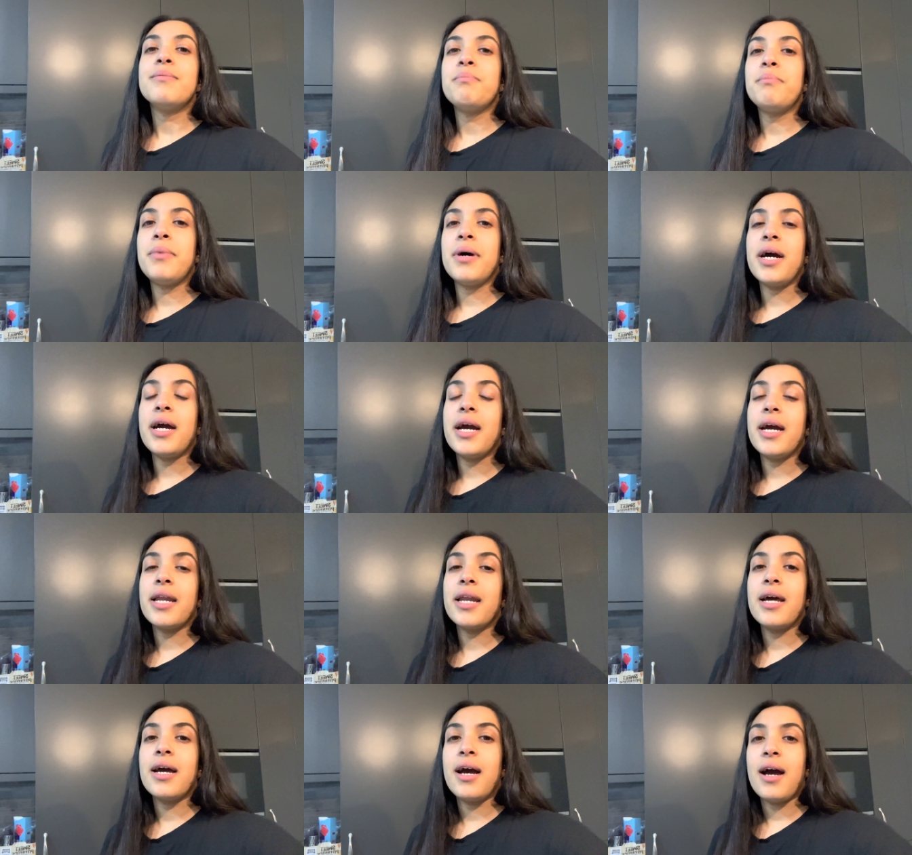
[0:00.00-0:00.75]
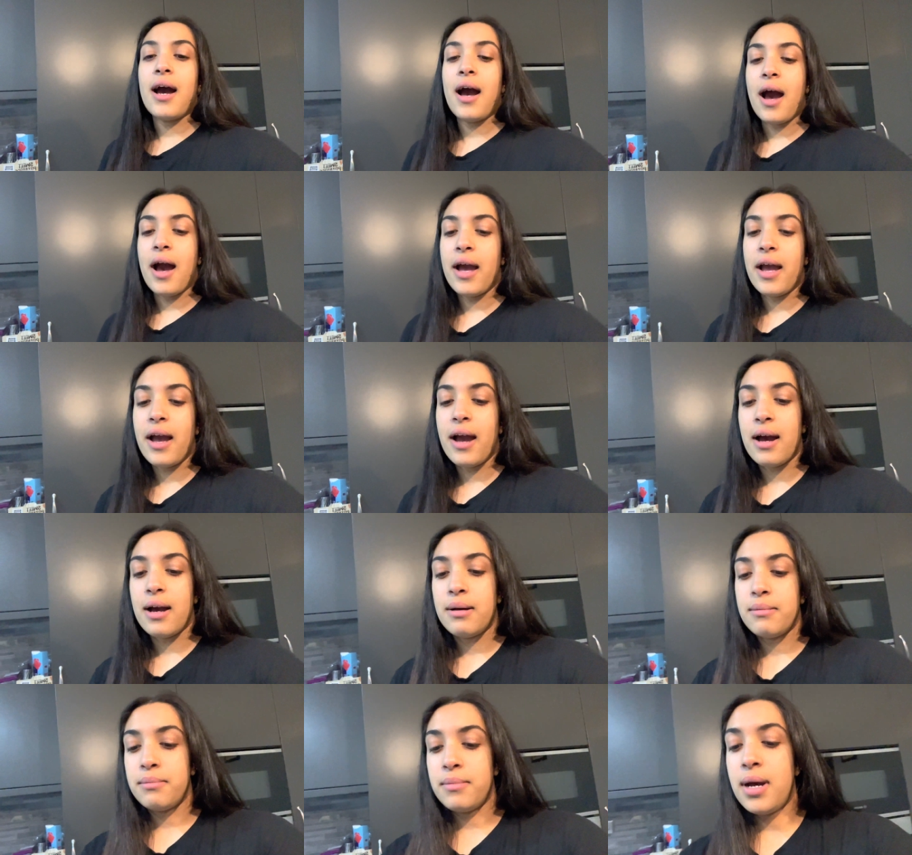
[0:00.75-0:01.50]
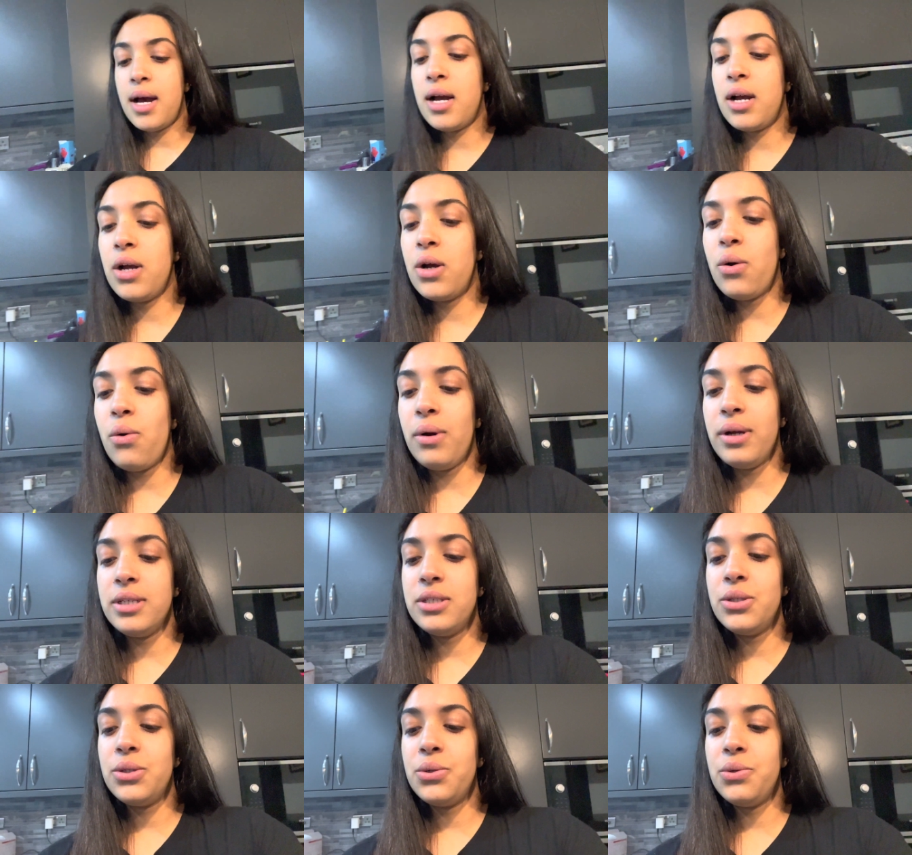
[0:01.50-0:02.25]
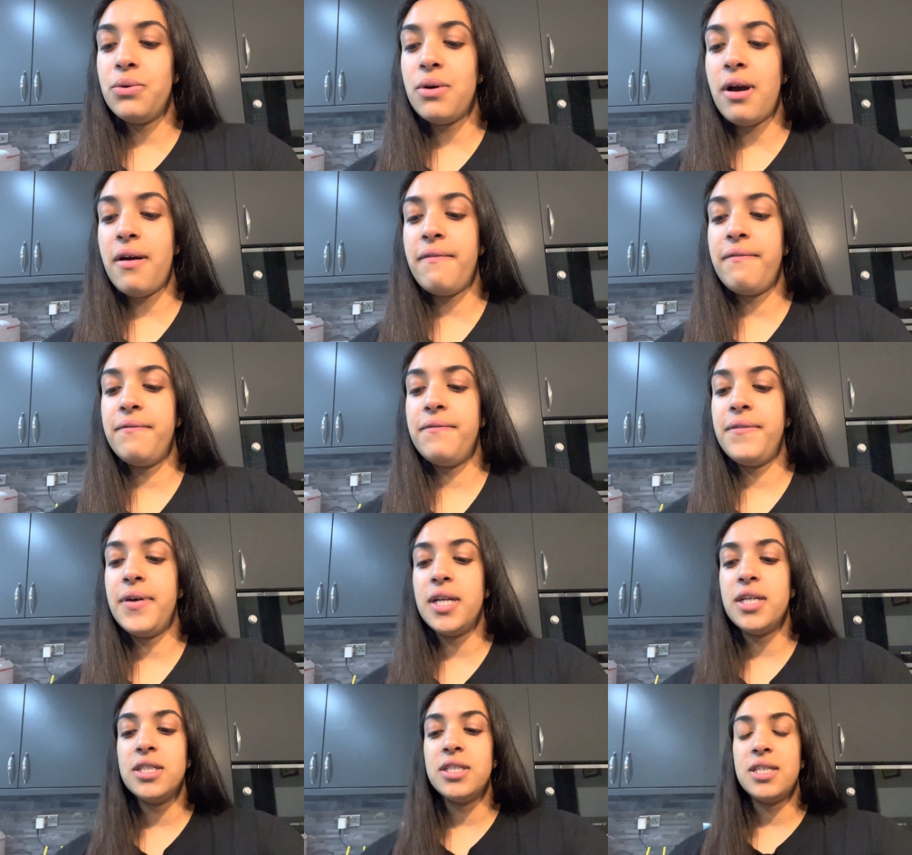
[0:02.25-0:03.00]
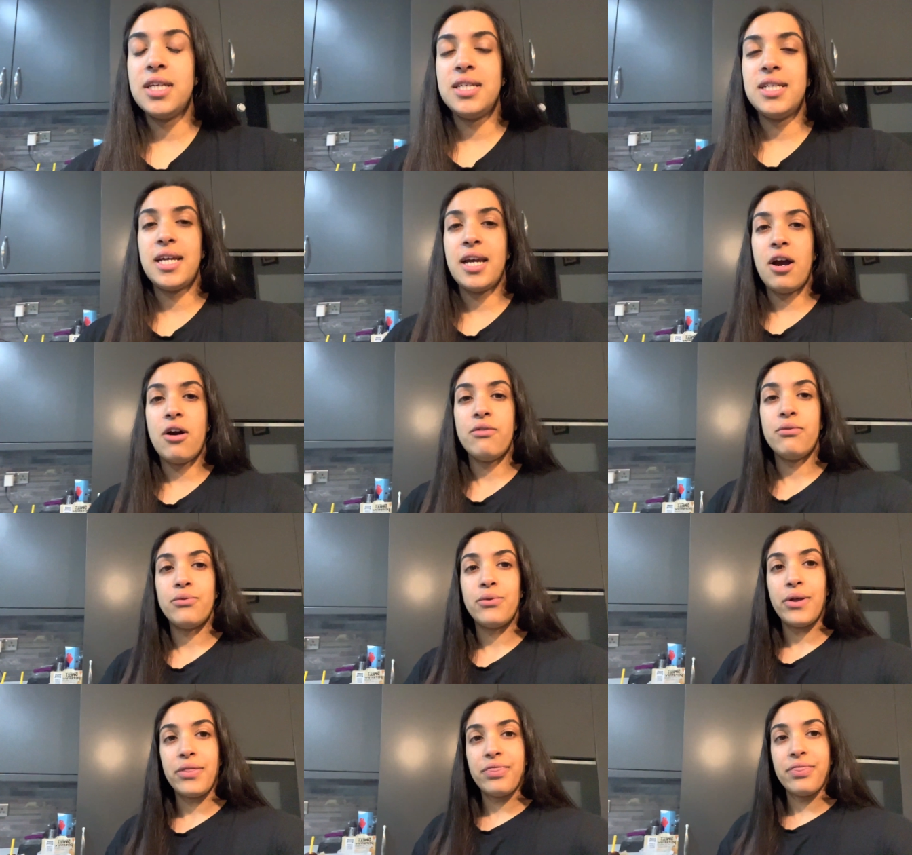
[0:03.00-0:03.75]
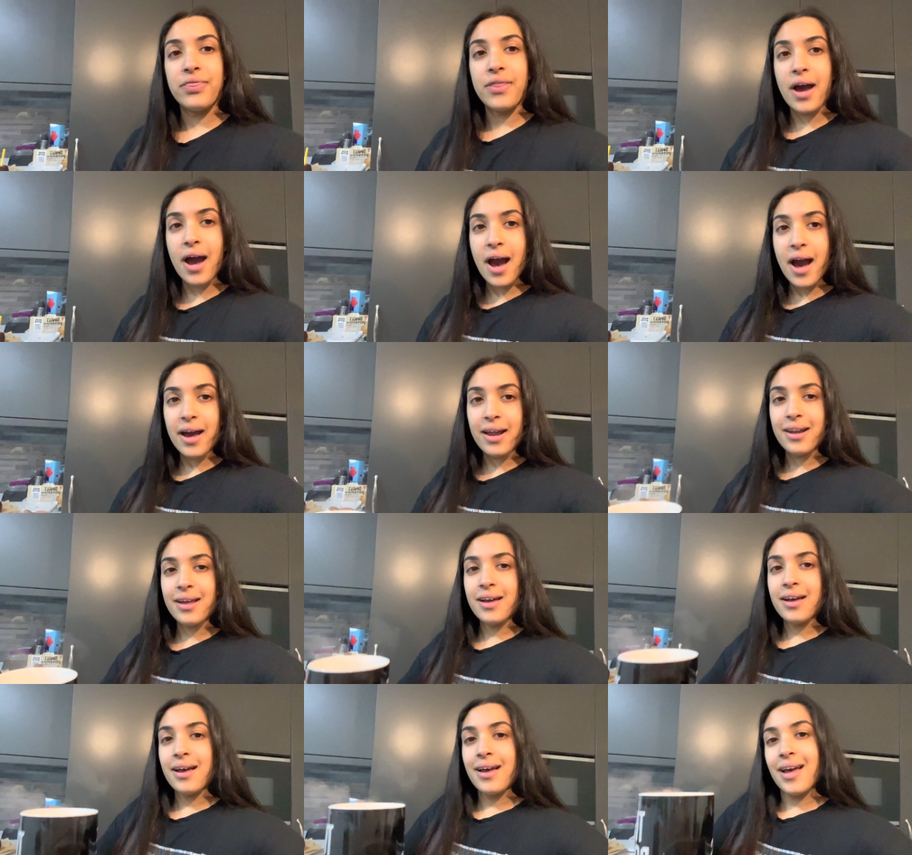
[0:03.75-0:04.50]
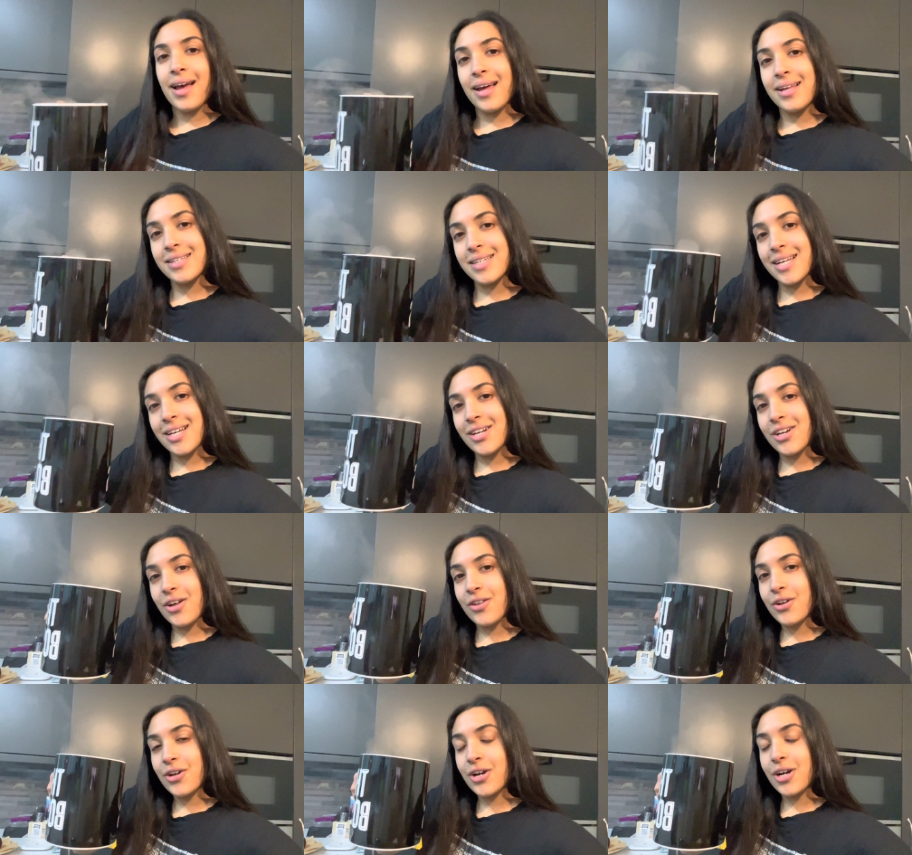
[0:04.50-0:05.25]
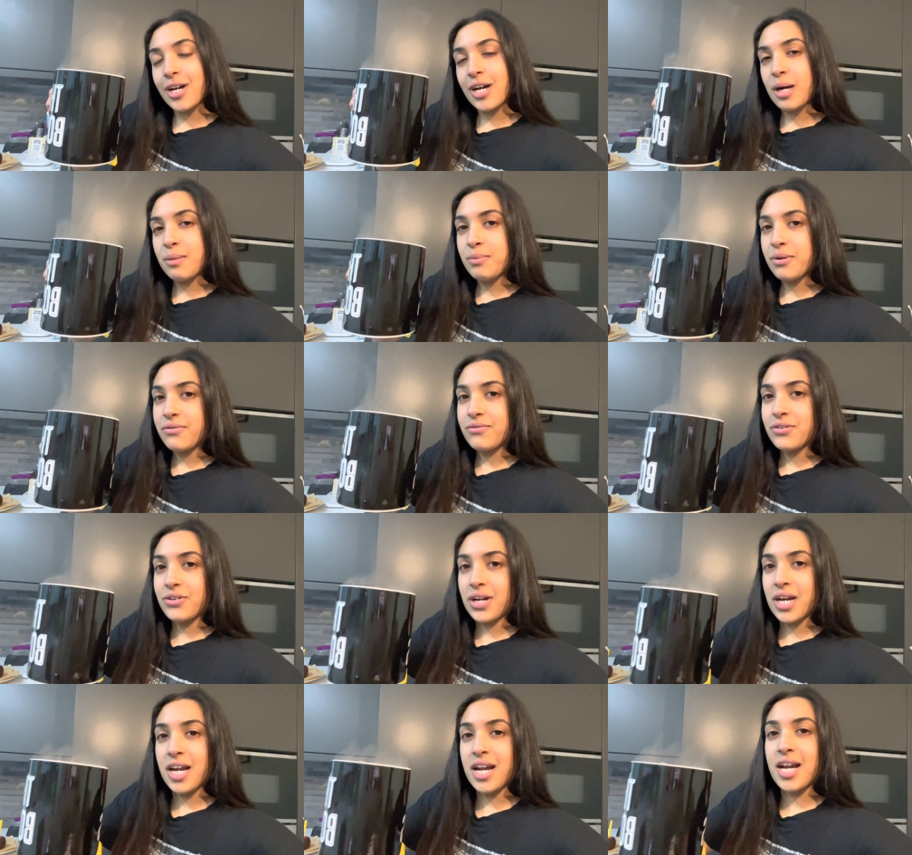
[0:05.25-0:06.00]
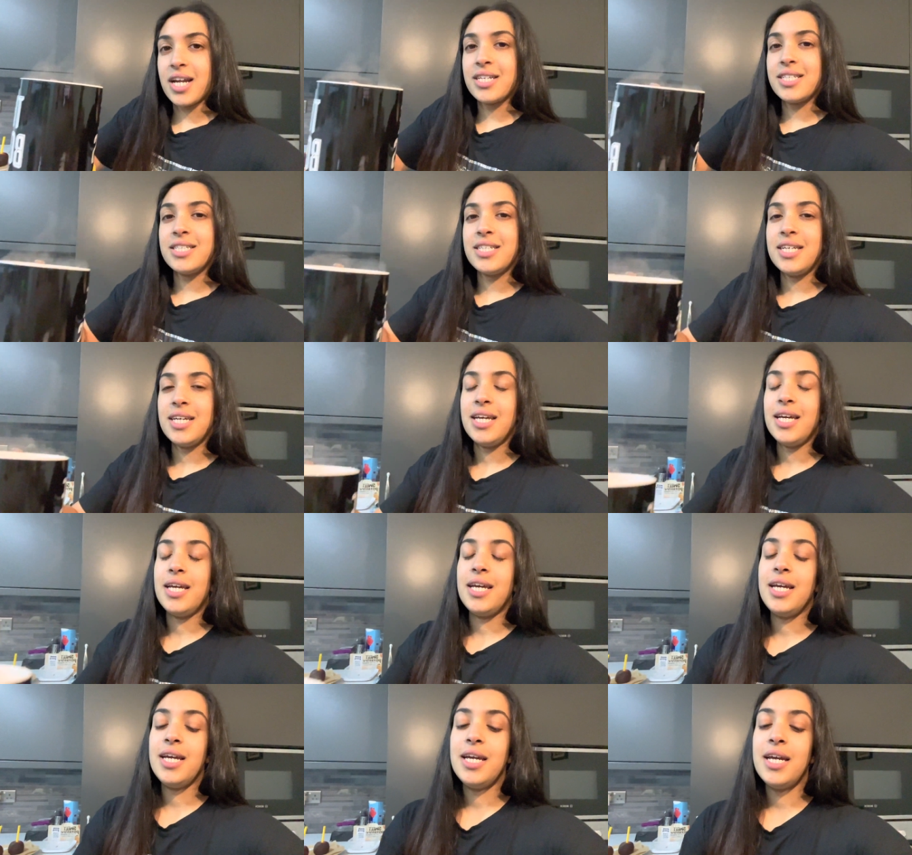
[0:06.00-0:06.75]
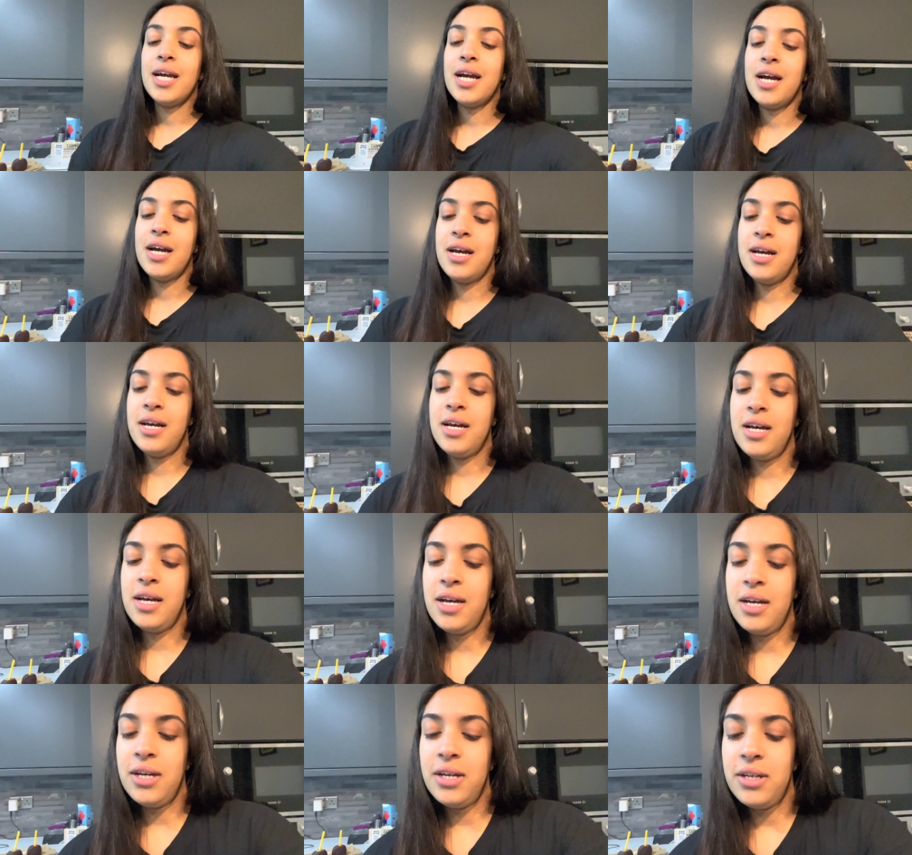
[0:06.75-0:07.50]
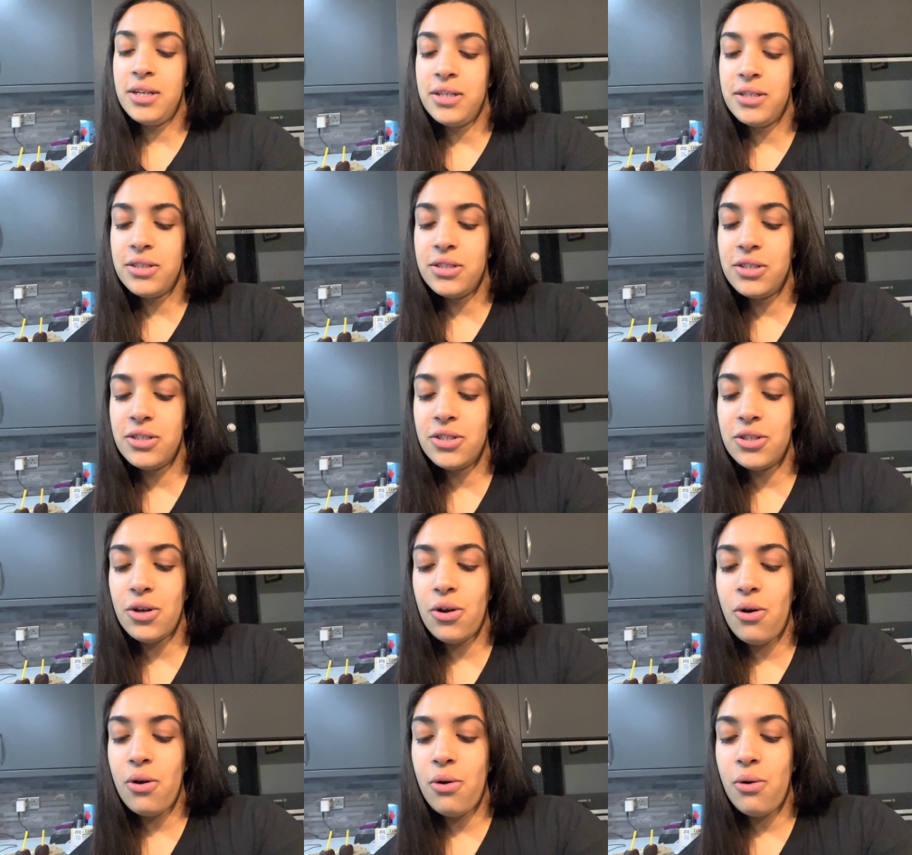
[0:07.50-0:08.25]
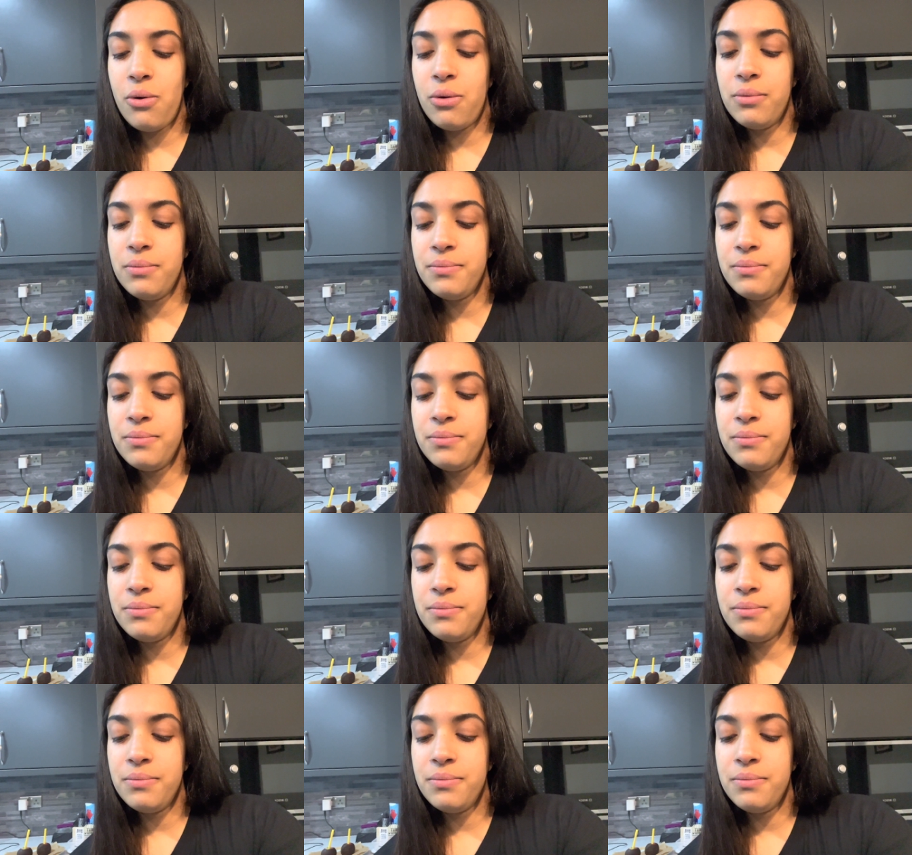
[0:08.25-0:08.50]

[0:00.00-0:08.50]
But I am going to finish the day off with that and another cup of green tea. So